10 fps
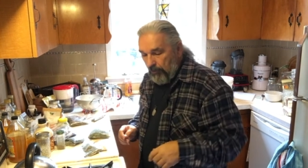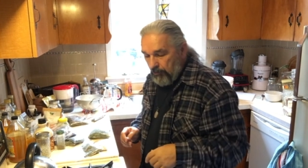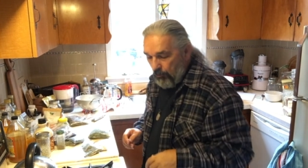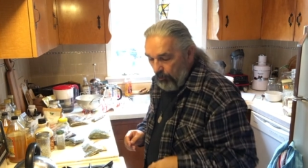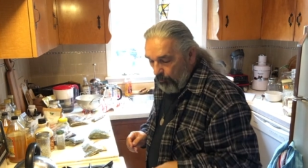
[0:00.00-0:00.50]

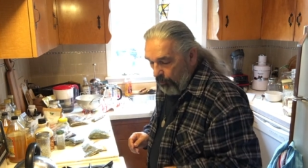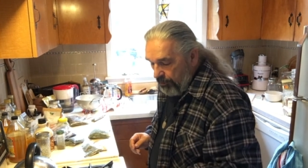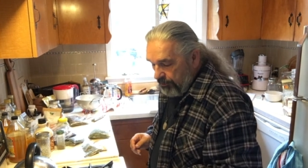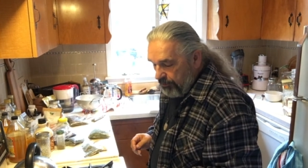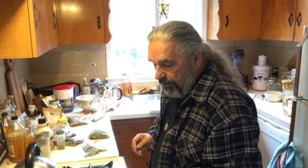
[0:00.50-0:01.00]
So our
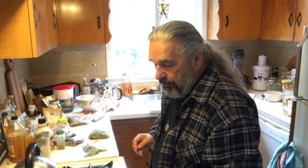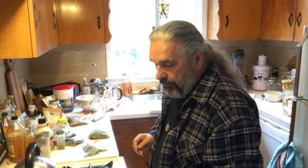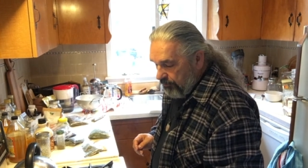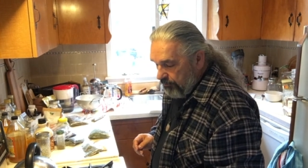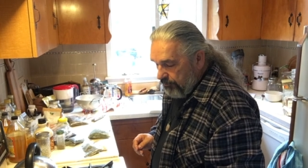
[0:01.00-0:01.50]
water's starting
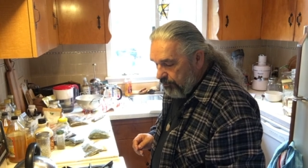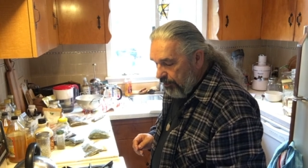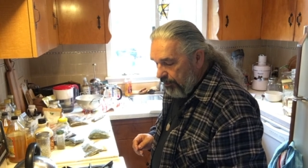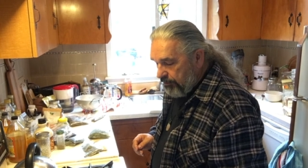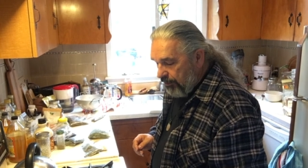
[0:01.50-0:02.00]
to
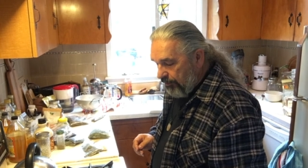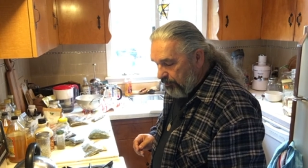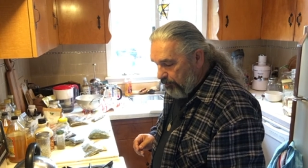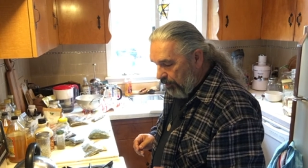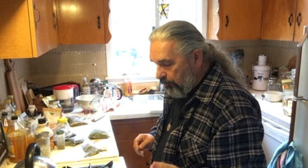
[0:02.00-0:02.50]
just starting to
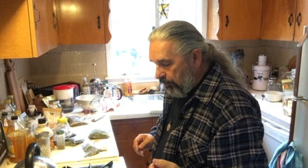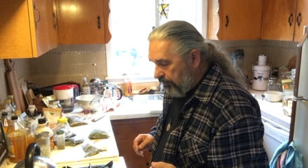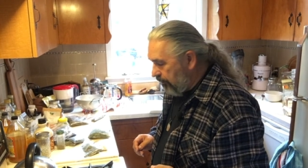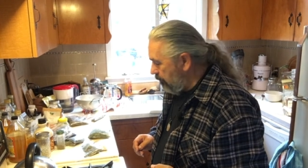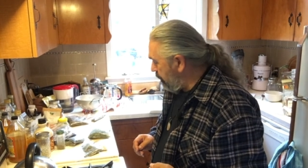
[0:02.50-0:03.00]
bubble a little